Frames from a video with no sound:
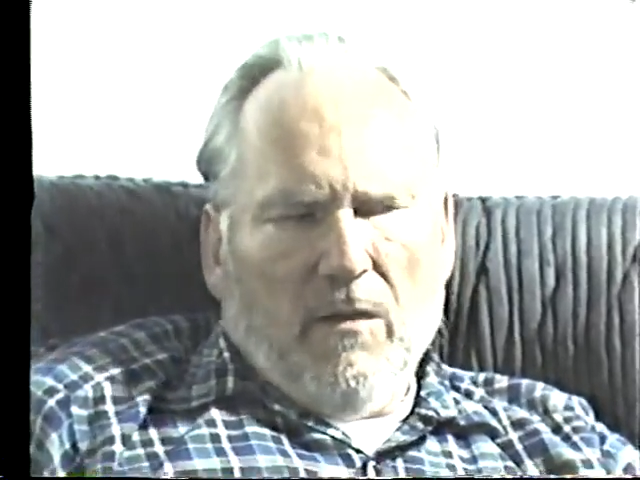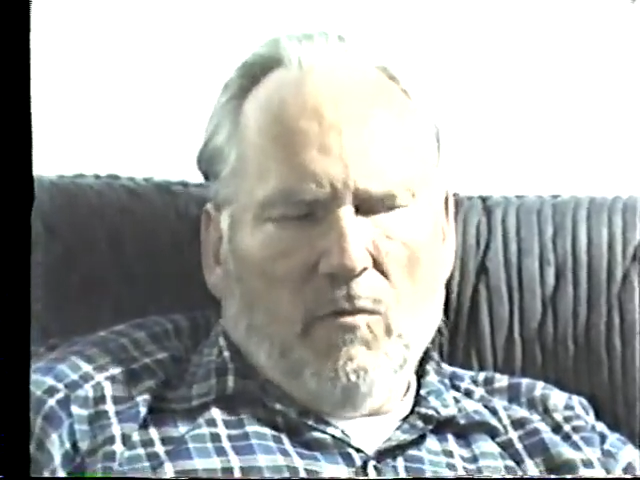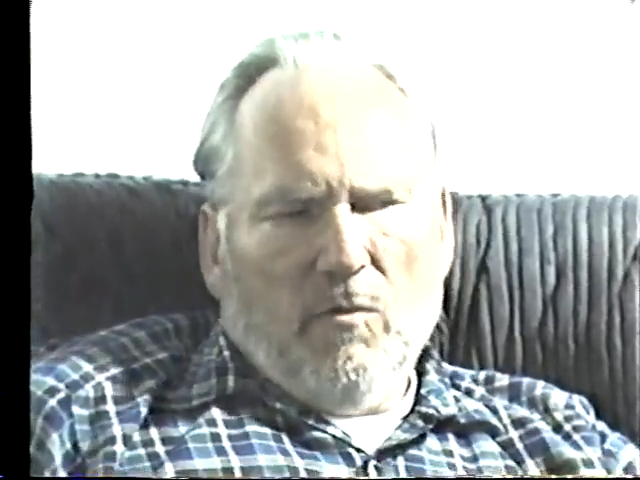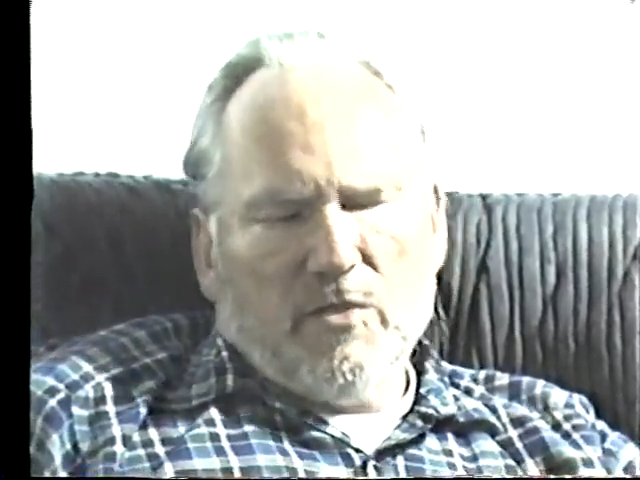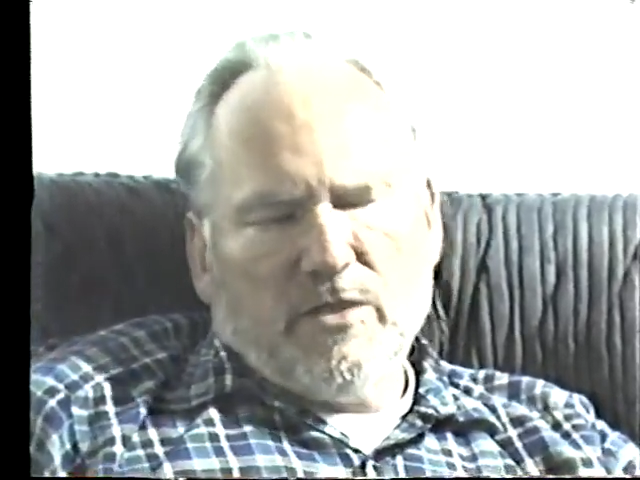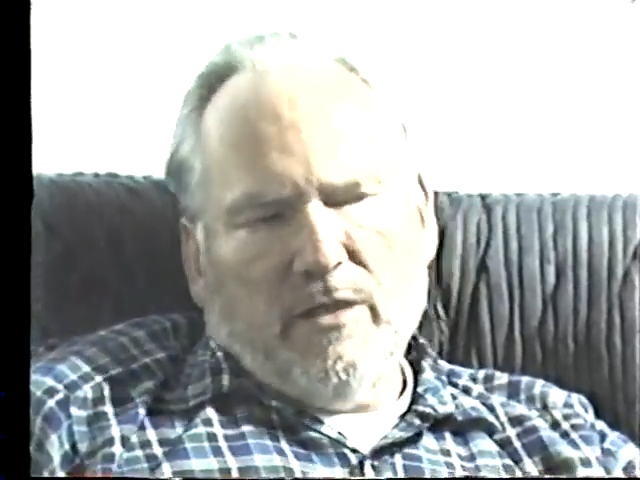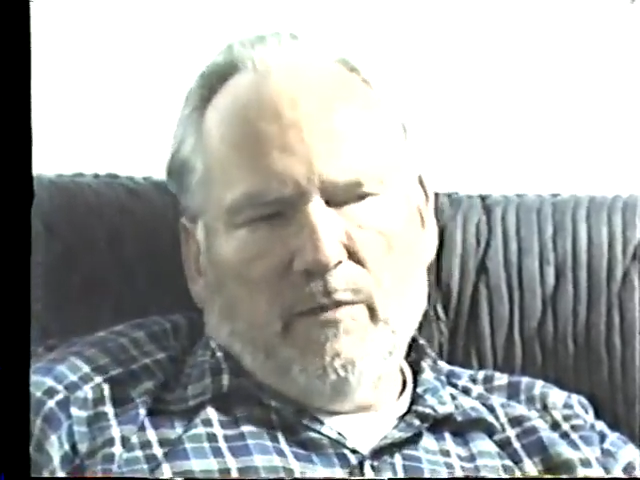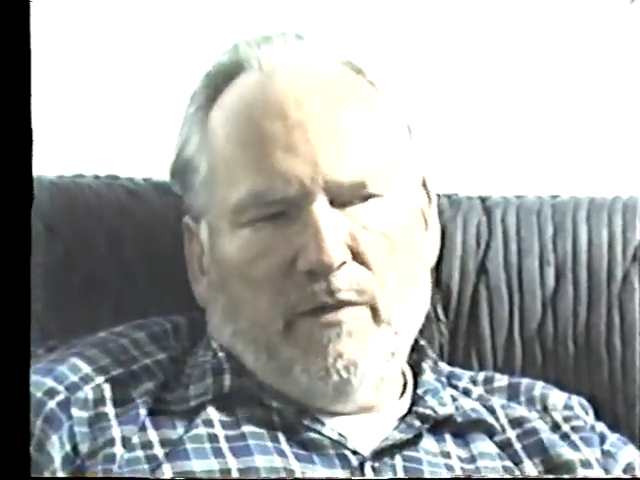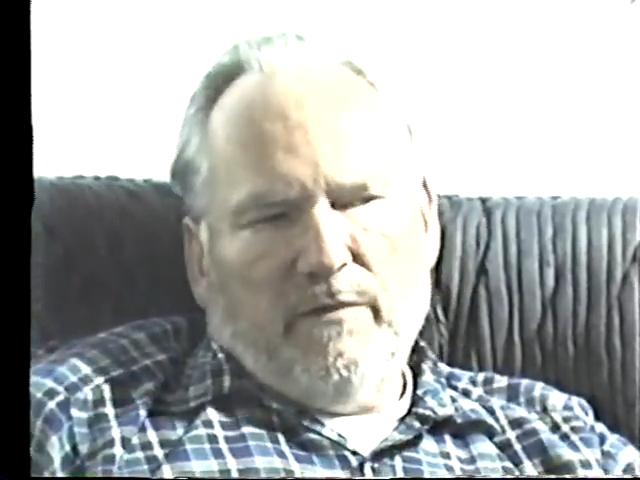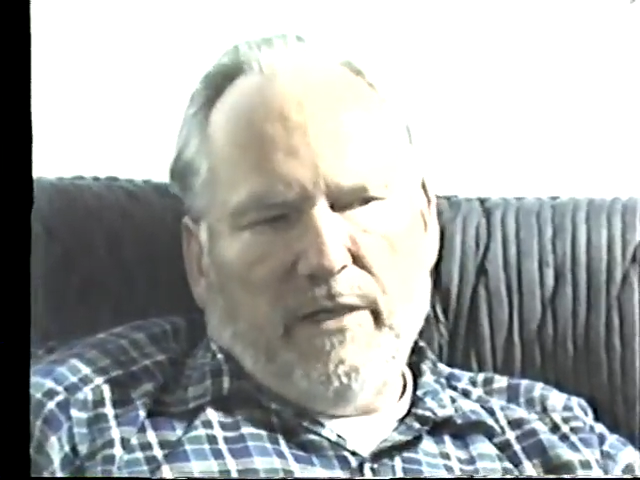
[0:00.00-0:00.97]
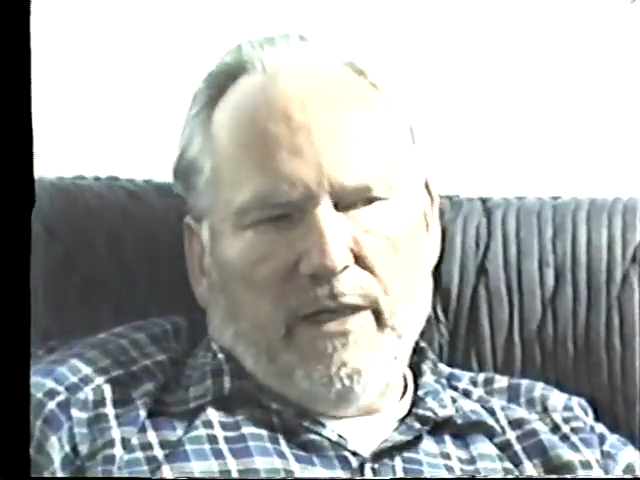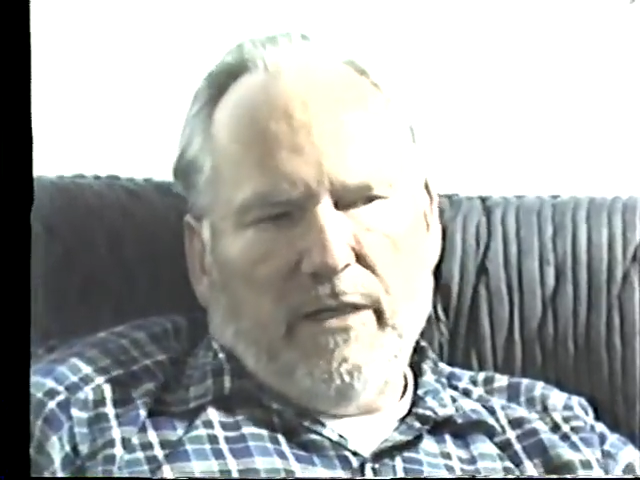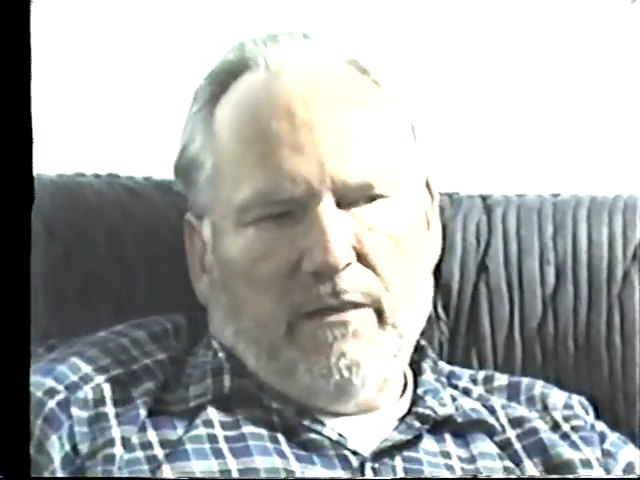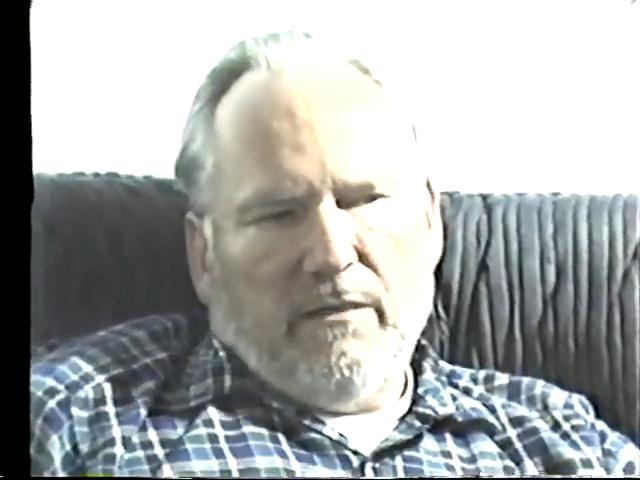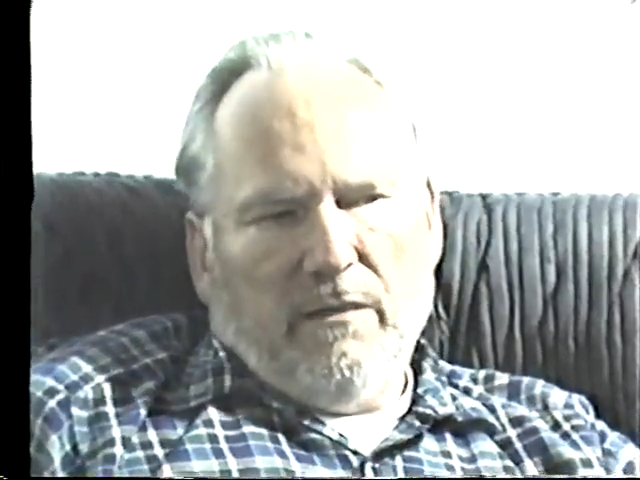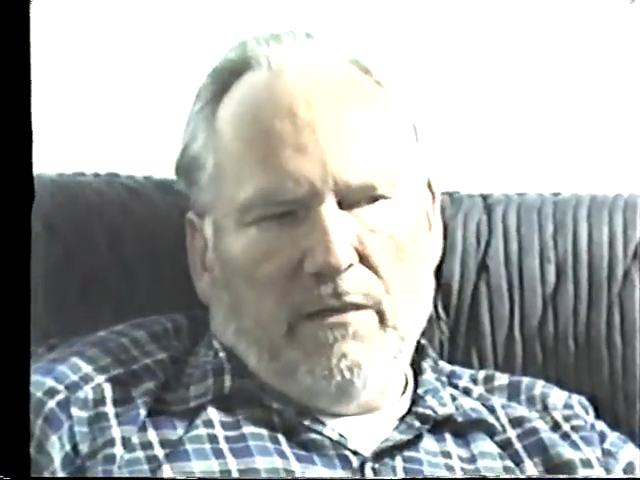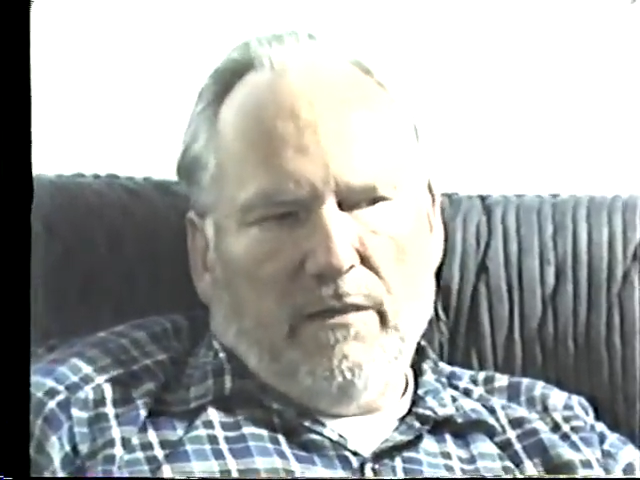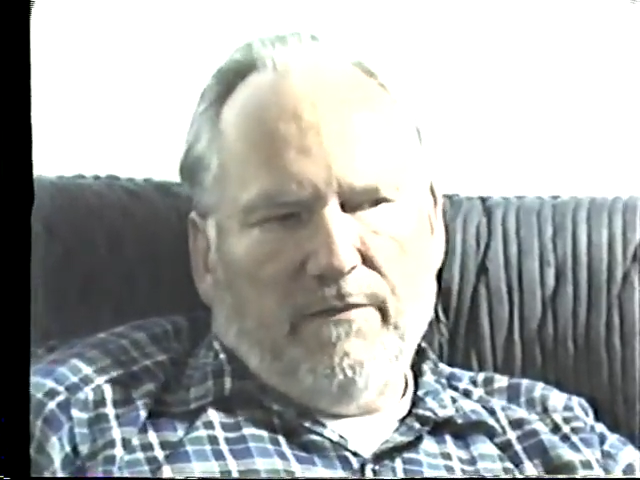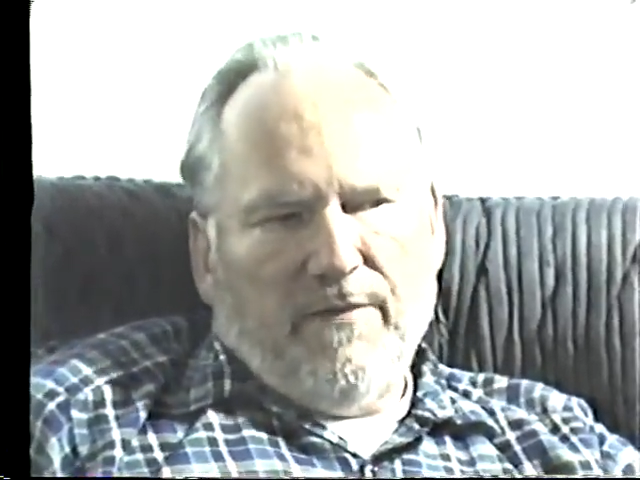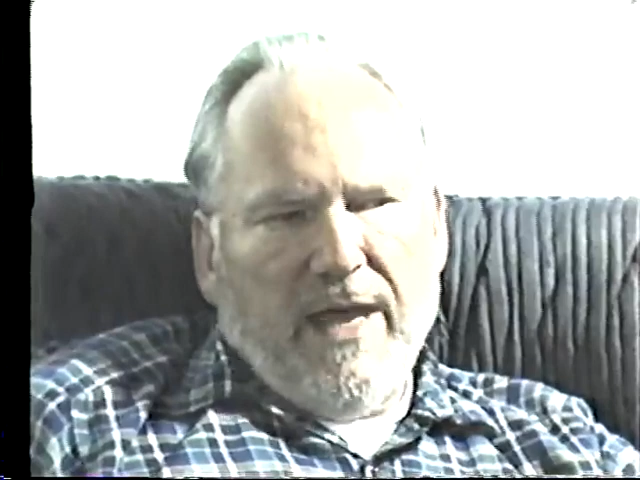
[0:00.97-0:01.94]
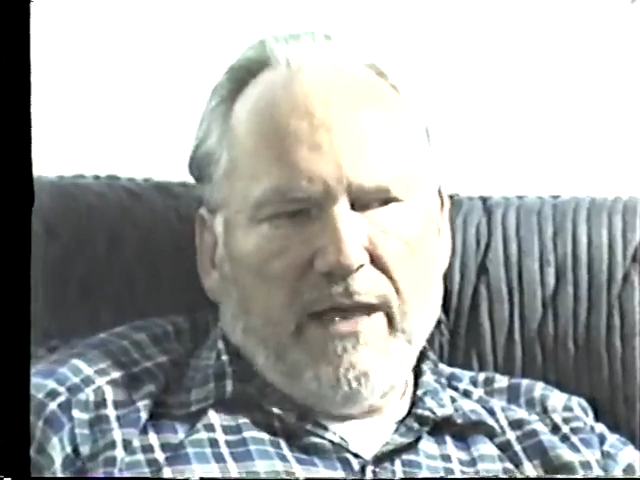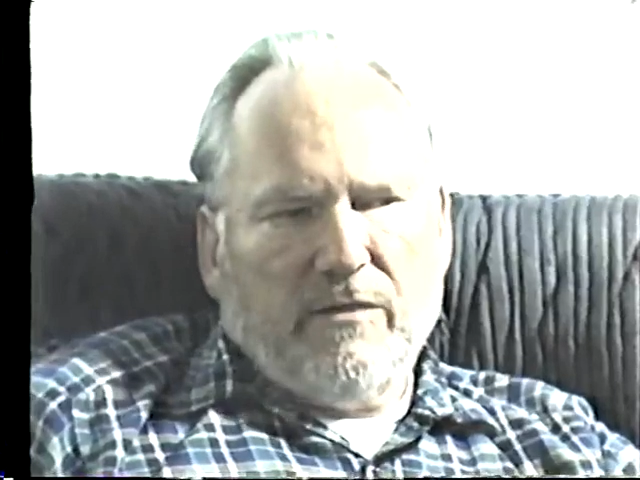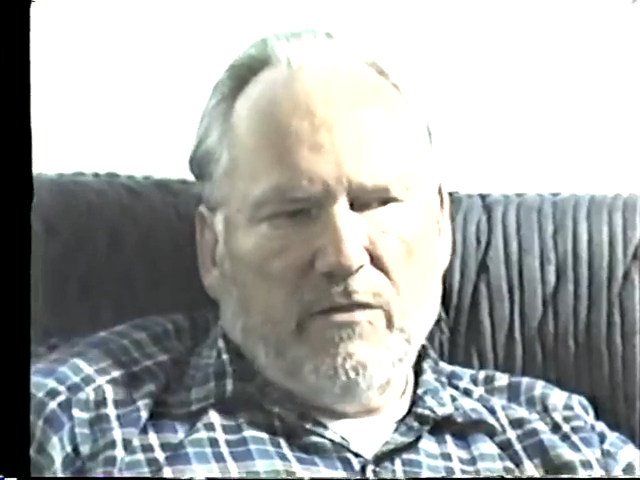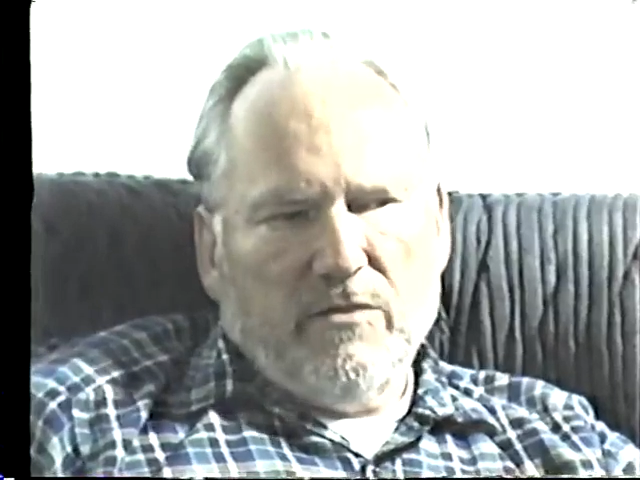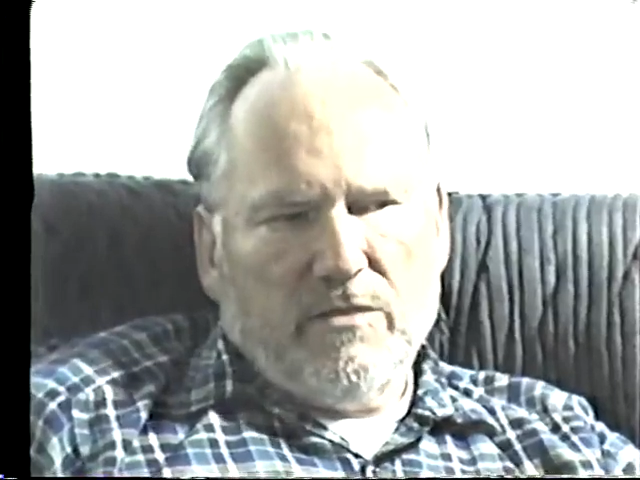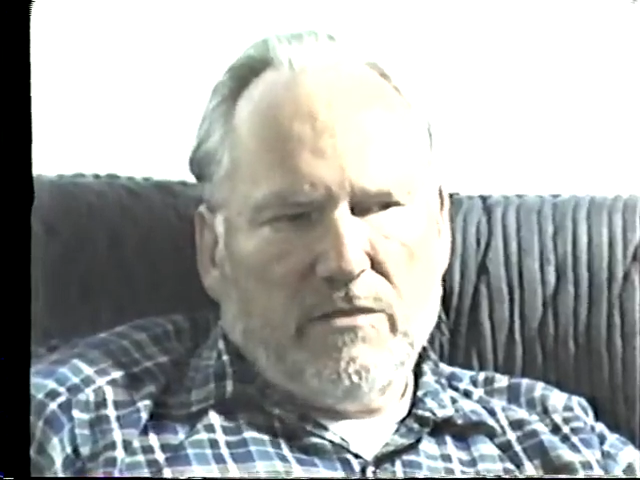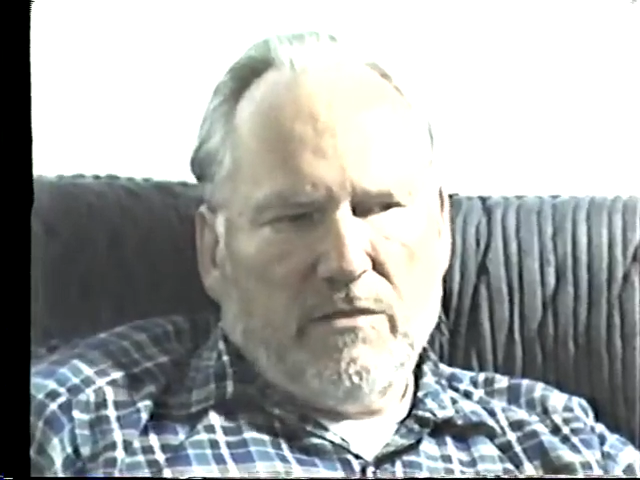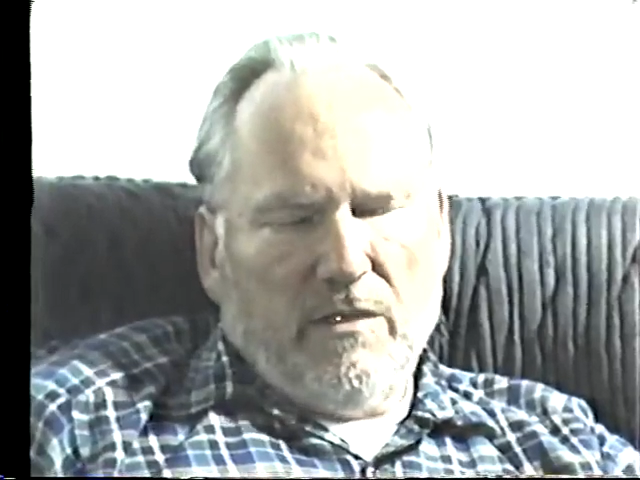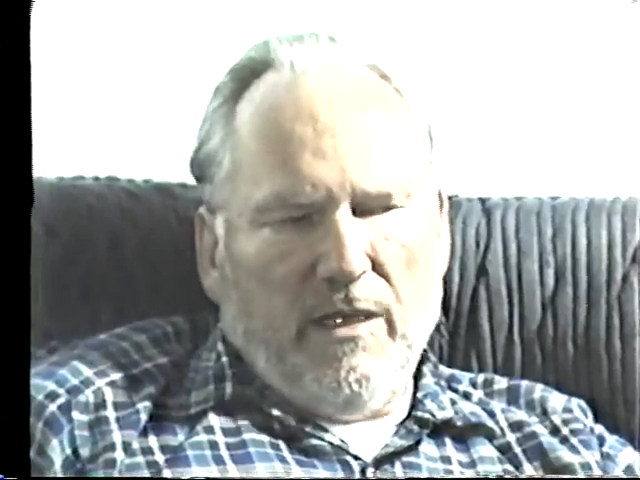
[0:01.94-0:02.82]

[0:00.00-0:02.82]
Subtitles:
were some of the factors